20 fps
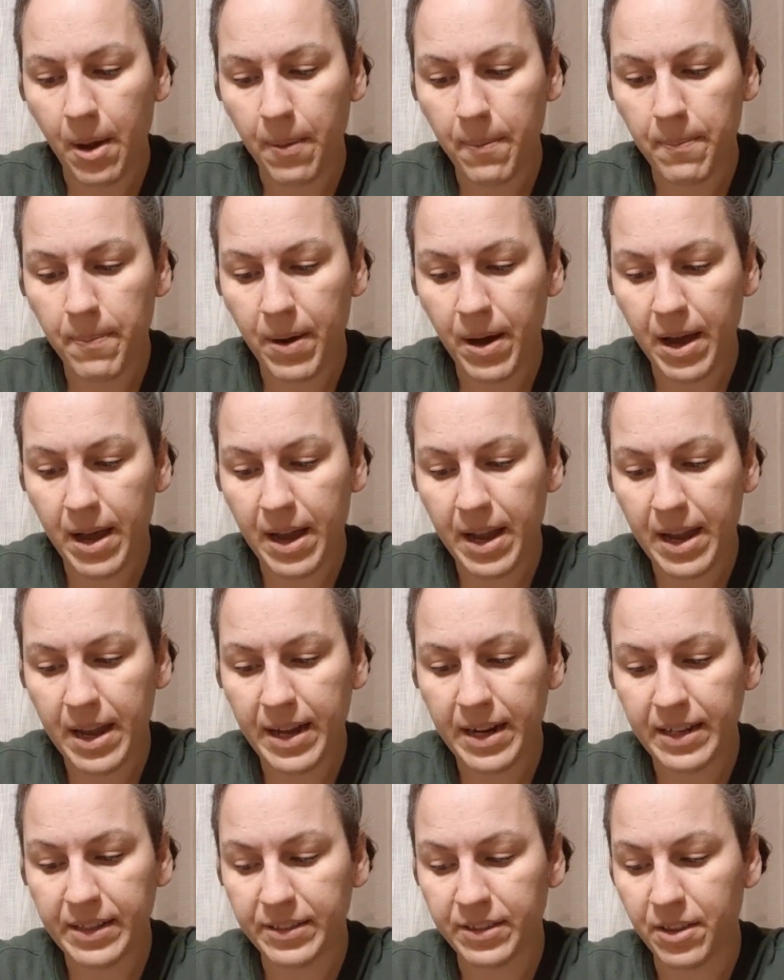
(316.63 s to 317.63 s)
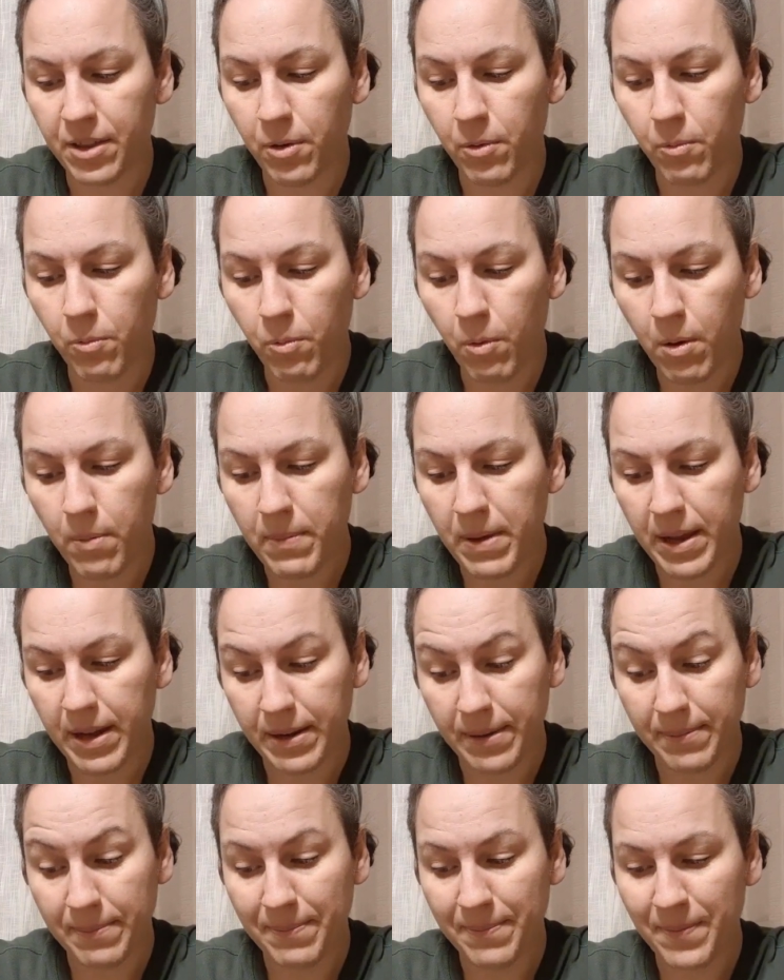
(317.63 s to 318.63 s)
but it is the
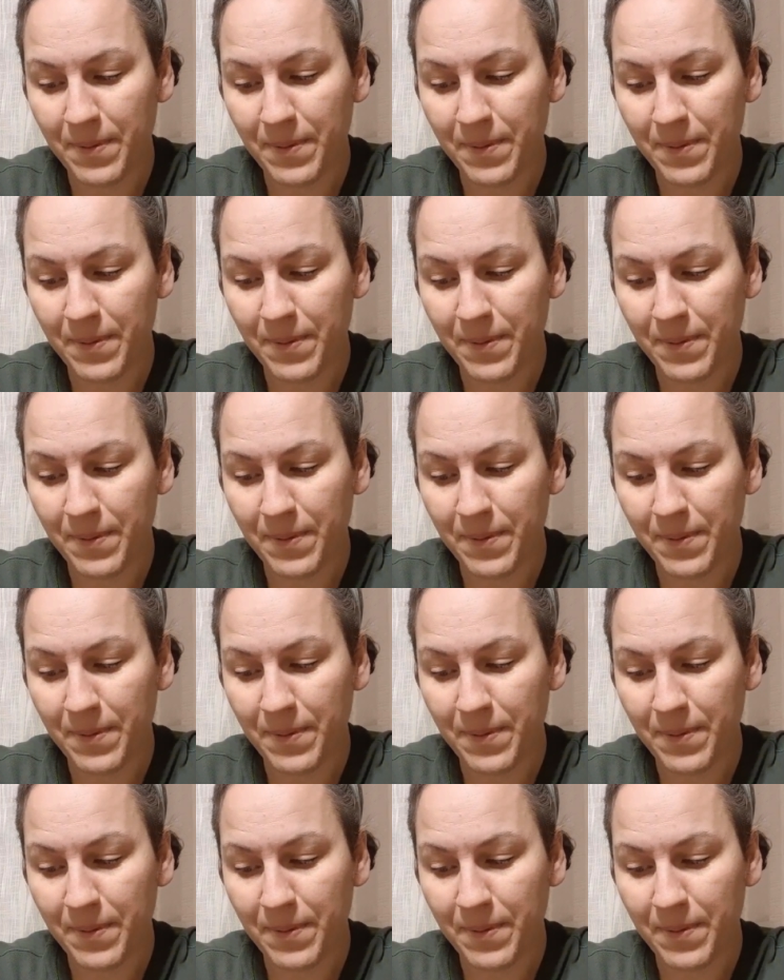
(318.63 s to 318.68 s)
woman